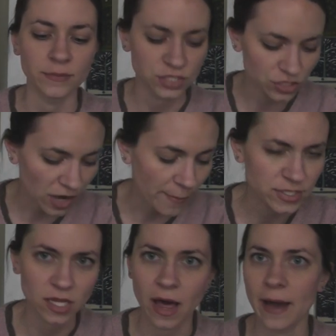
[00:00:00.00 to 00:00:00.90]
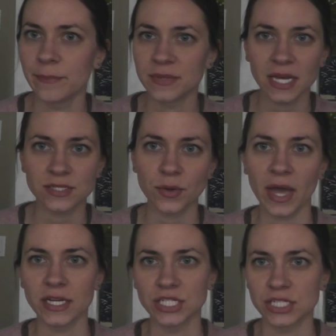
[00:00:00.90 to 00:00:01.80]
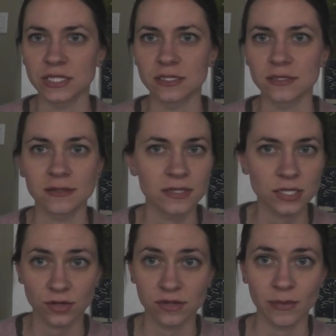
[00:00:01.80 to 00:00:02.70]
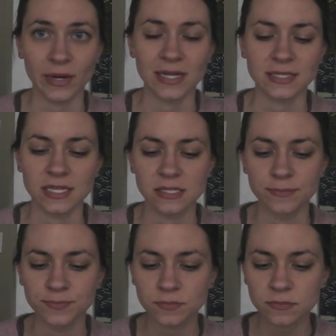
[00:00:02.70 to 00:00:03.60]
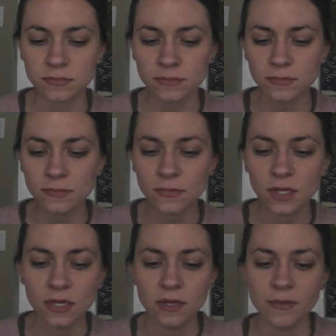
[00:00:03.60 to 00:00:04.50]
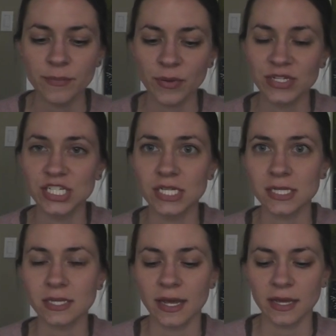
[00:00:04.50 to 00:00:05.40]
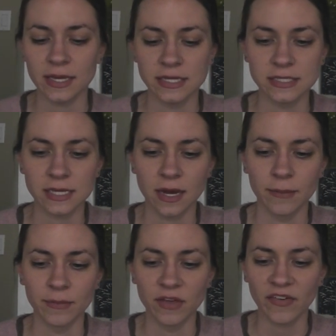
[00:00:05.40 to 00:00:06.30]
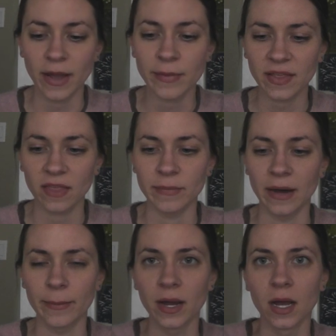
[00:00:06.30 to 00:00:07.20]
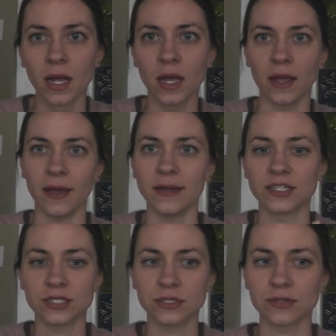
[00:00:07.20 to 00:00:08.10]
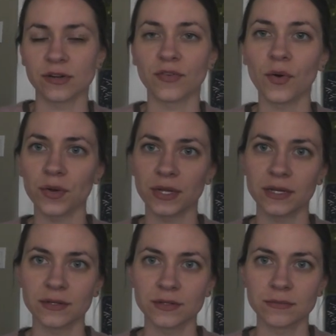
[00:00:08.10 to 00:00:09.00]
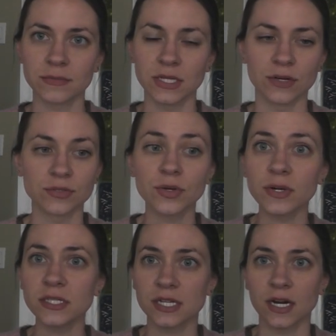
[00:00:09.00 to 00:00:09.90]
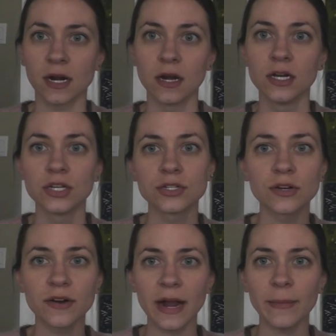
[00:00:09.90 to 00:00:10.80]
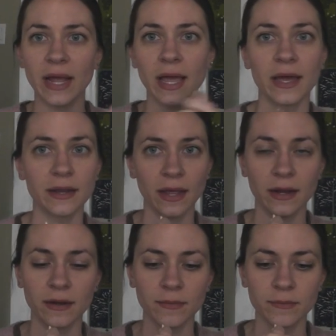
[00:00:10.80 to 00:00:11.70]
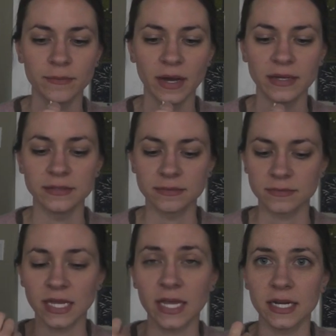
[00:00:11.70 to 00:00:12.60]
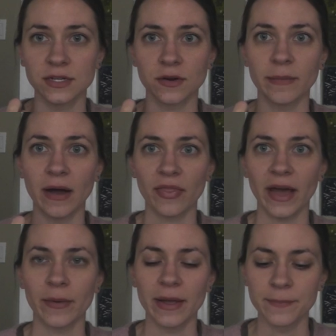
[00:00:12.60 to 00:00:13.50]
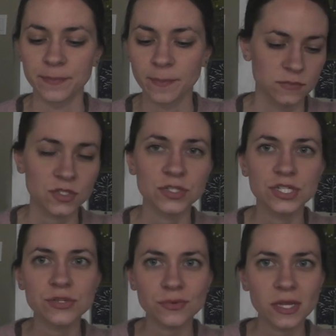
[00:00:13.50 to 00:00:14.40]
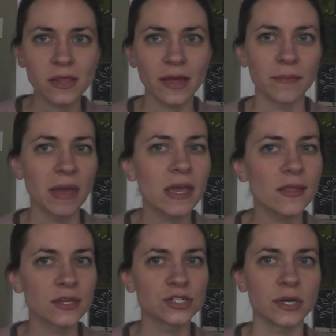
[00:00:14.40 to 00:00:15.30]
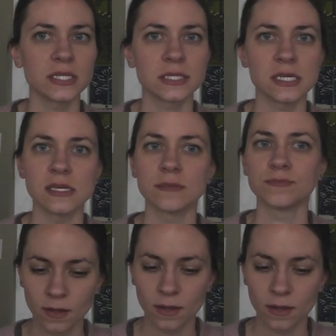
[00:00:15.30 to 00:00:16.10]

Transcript: She drops a lot, but that's okay. It's a learning process. But what she does like is if I pick them up and just sort of hold it, you know, towards her, she'll grab my hand and take it into her mouth that way. So she's really like making the choice to eat.